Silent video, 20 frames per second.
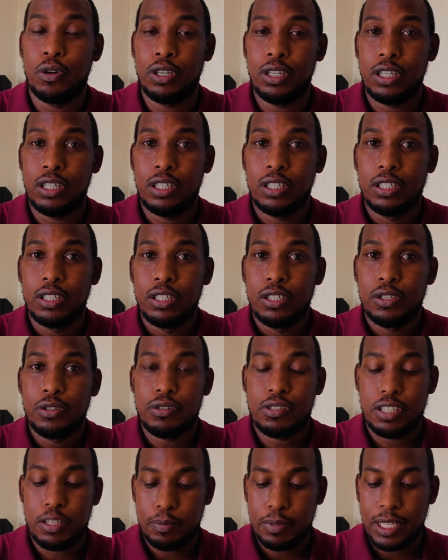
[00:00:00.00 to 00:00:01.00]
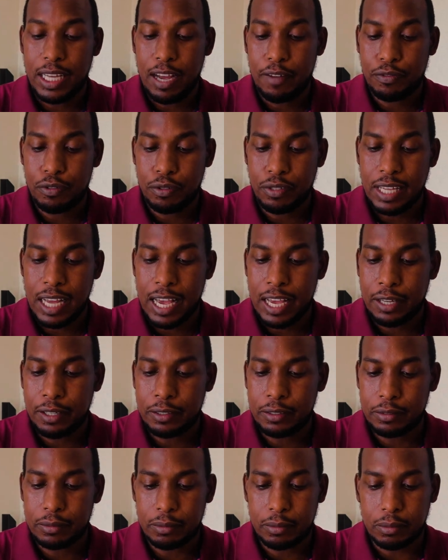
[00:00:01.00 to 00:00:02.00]
you're on, you simply
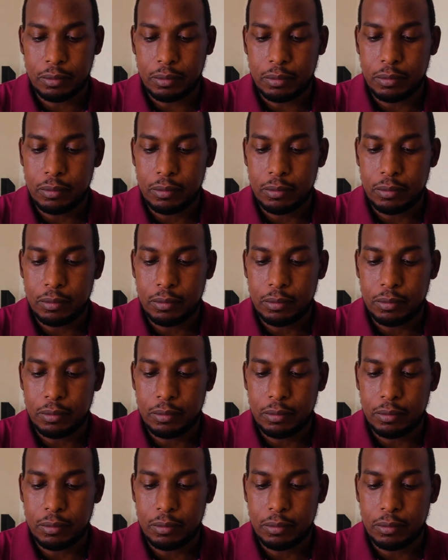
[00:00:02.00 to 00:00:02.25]
dial